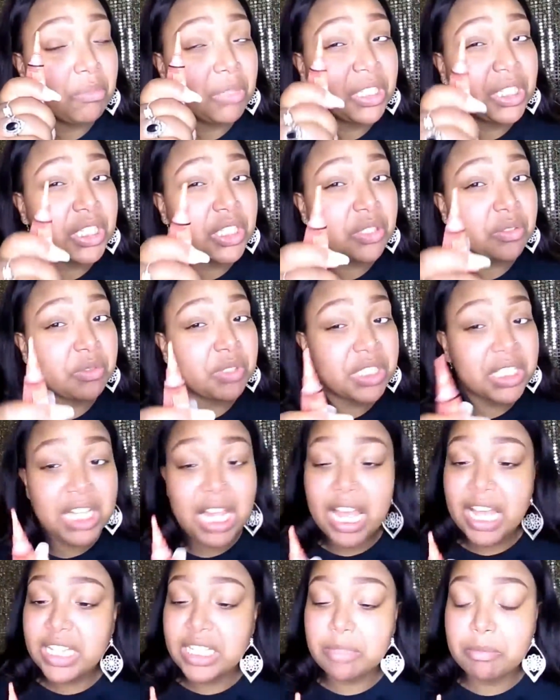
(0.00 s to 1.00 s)
But this one's
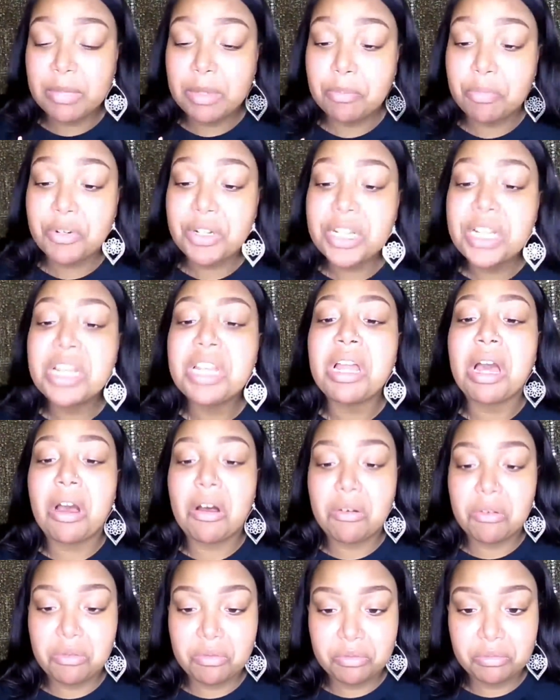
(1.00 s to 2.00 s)
lasting pretty
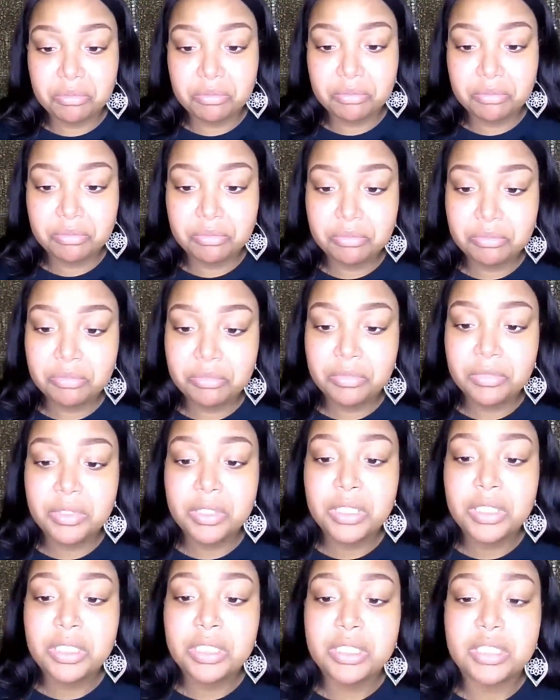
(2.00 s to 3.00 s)
long.
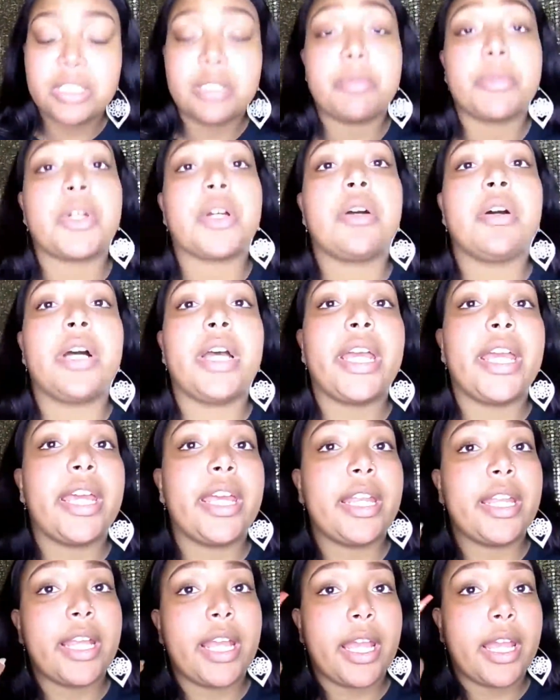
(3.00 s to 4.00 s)
So I'm going to go
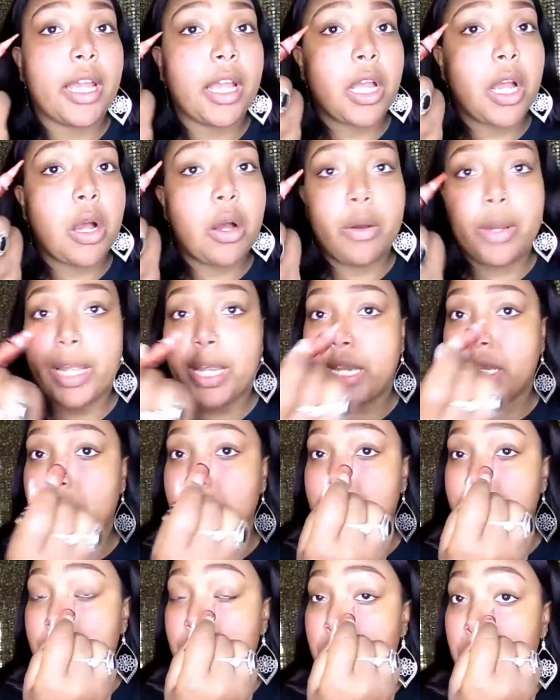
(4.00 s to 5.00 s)
ahead and go
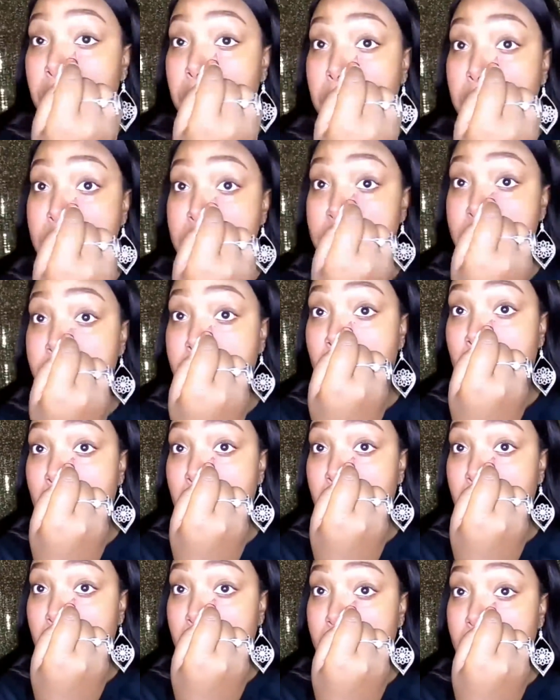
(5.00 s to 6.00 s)
into this
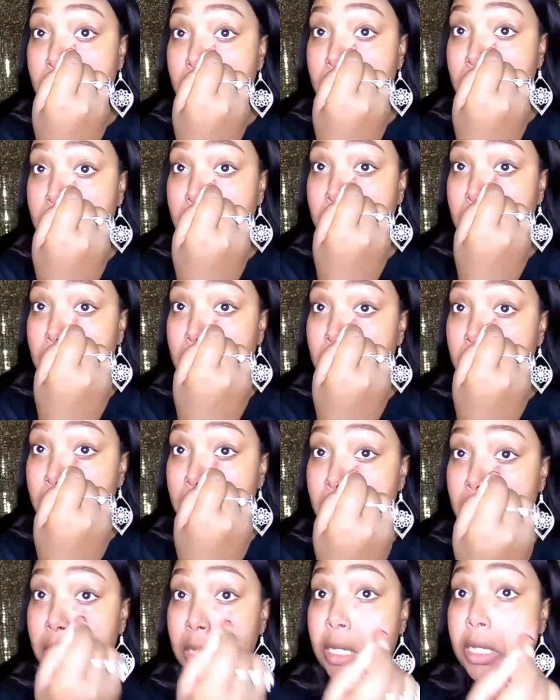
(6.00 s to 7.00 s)
spot right here.
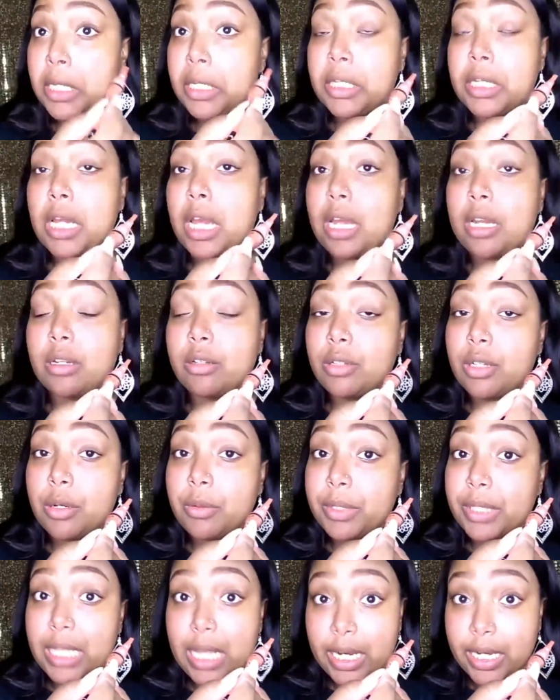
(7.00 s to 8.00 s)
Y'all don't
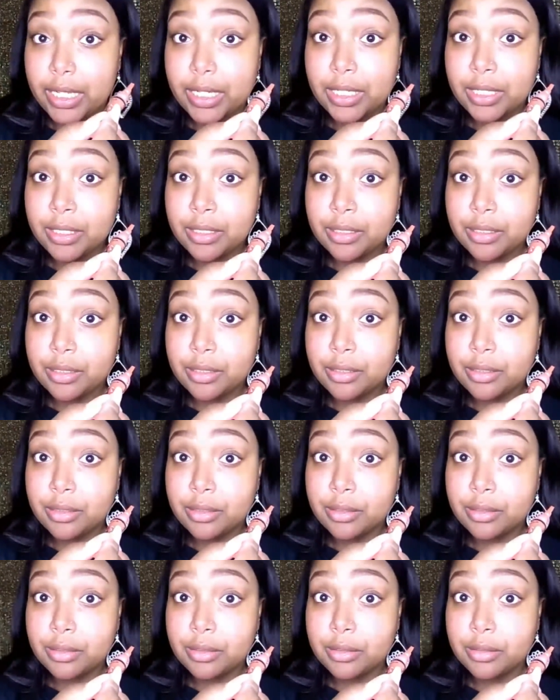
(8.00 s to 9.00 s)
know what that is,
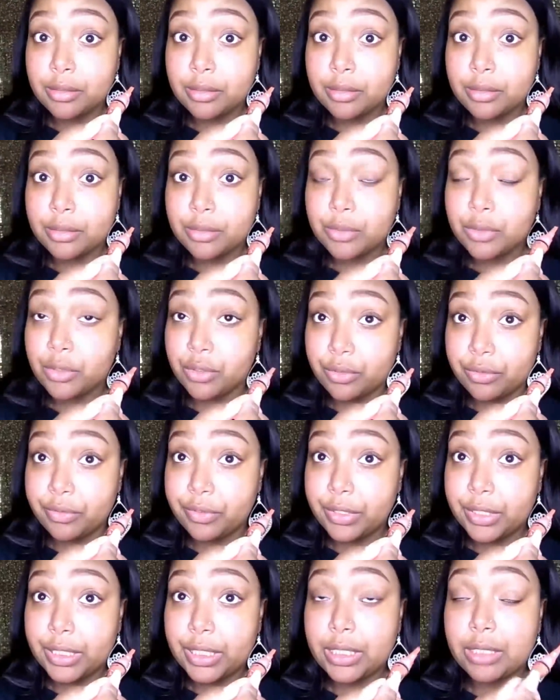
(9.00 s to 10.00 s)

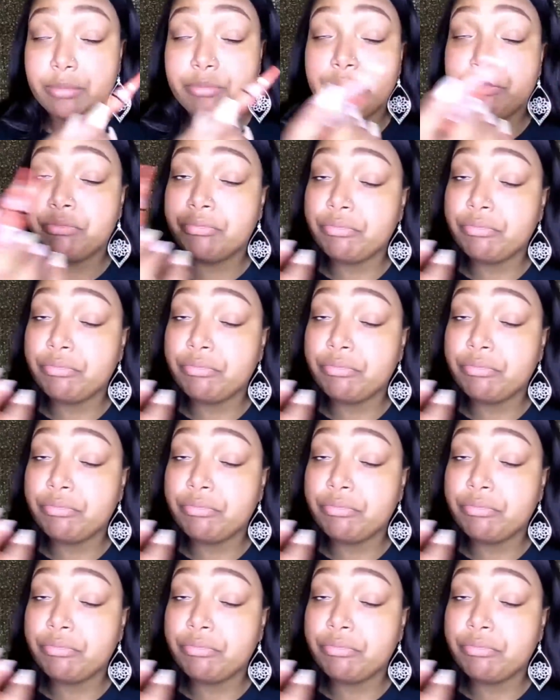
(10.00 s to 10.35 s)
truthfully.